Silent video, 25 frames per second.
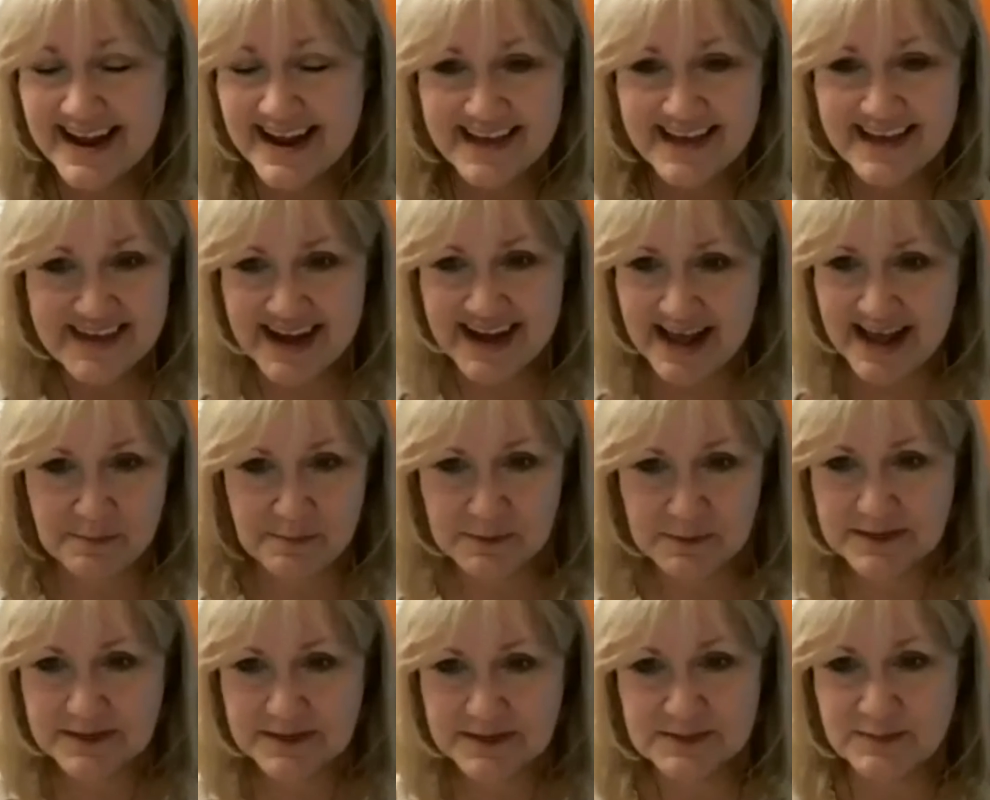that
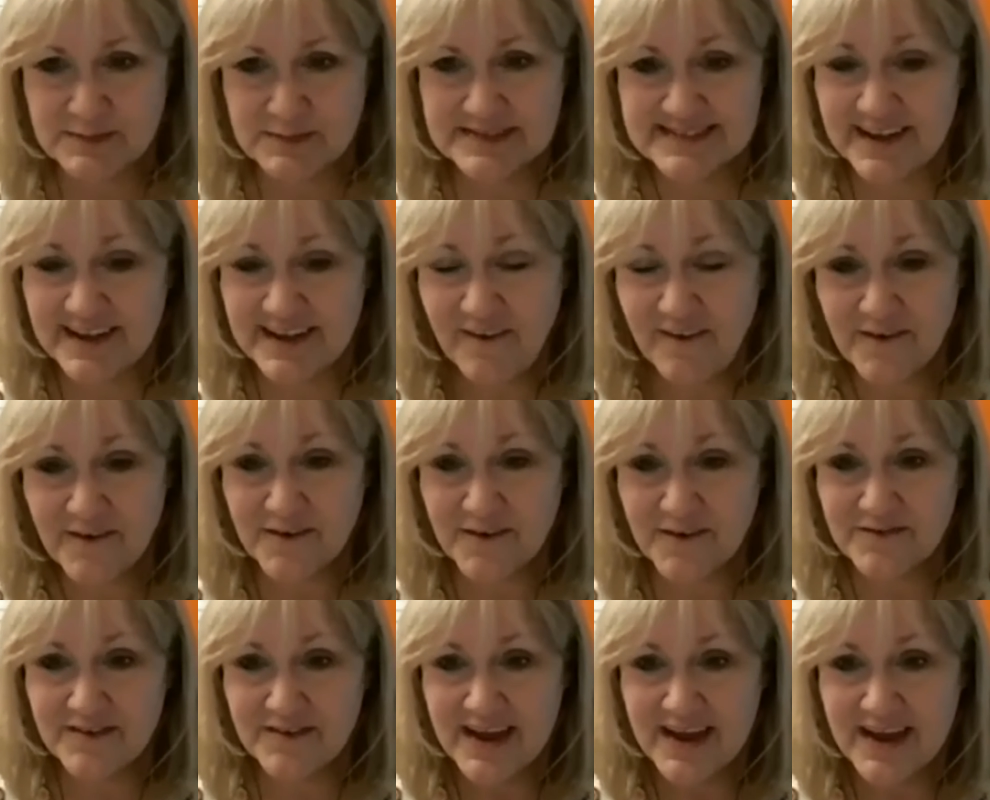happiness myself.
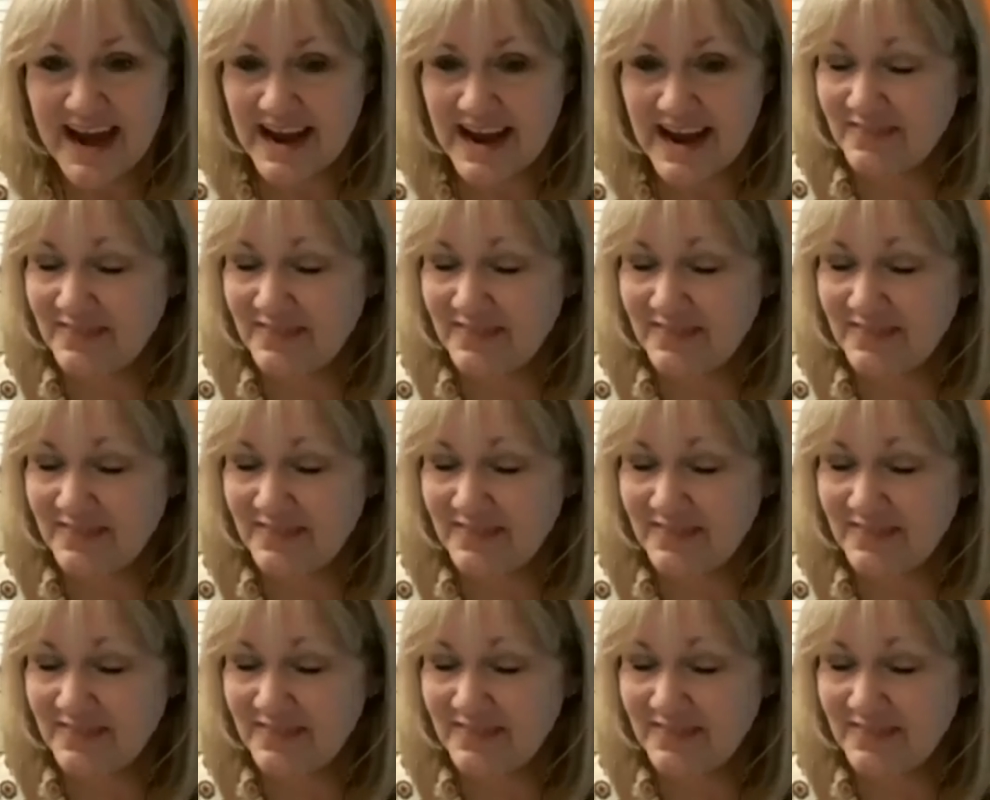And